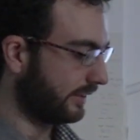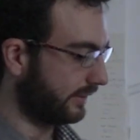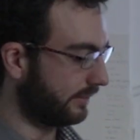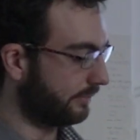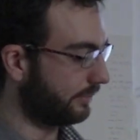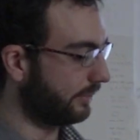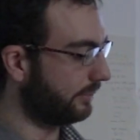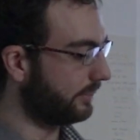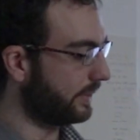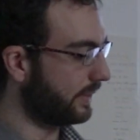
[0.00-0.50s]

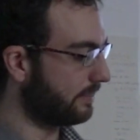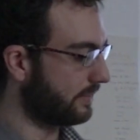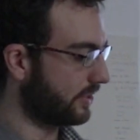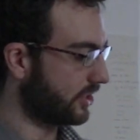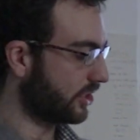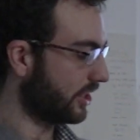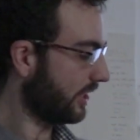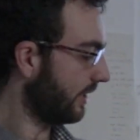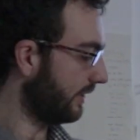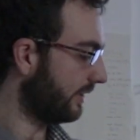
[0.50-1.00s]
there will be
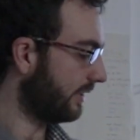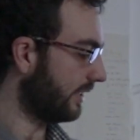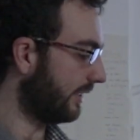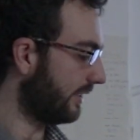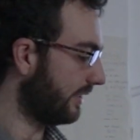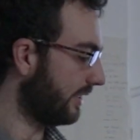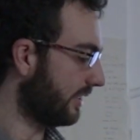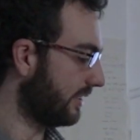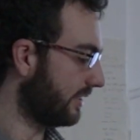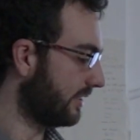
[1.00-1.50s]
machine
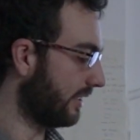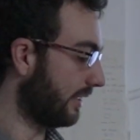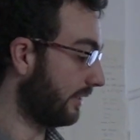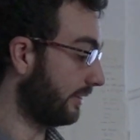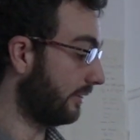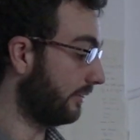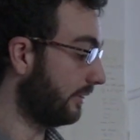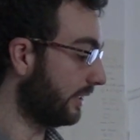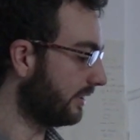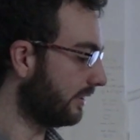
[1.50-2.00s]
intelligence
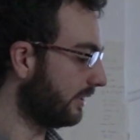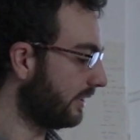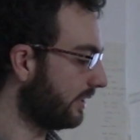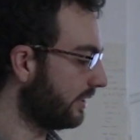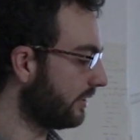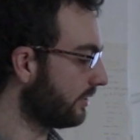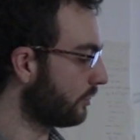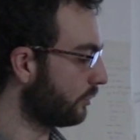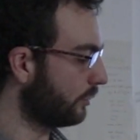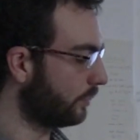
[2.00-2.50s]
that
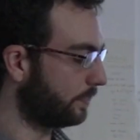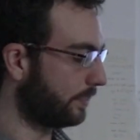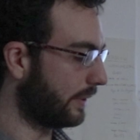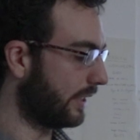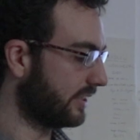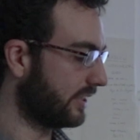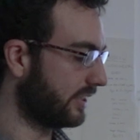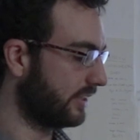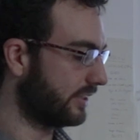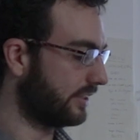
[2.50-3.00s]
greatly
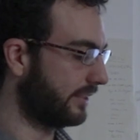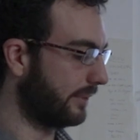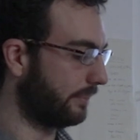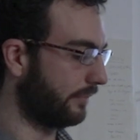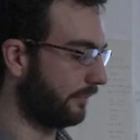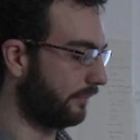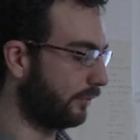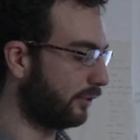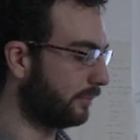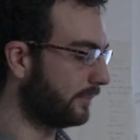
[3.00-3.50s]
surpasses the
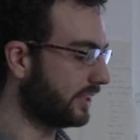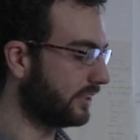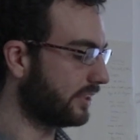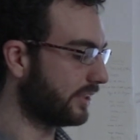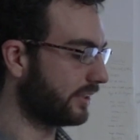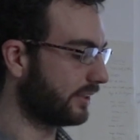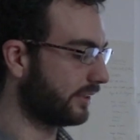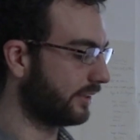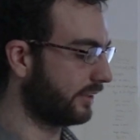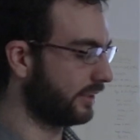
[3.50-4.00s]

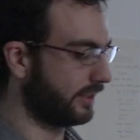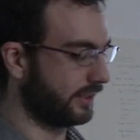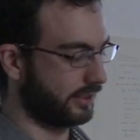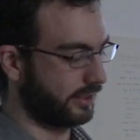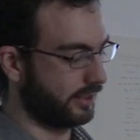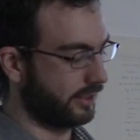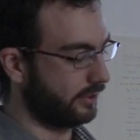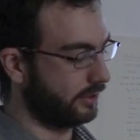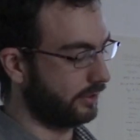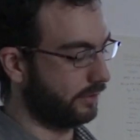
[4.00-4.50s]
performance
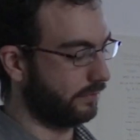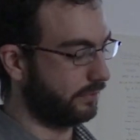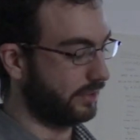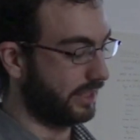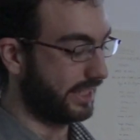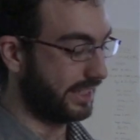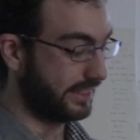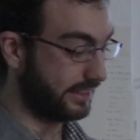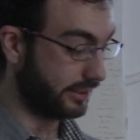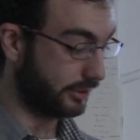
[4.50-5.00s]
of
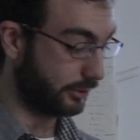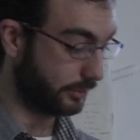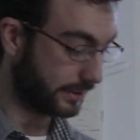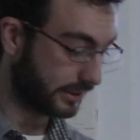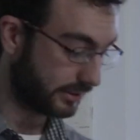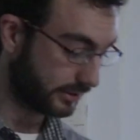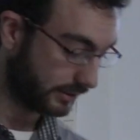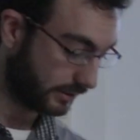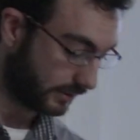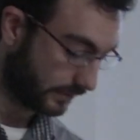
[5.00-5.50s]
any
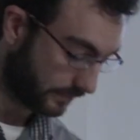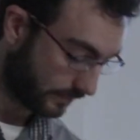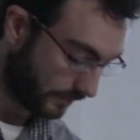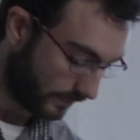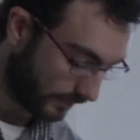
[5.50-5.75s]
human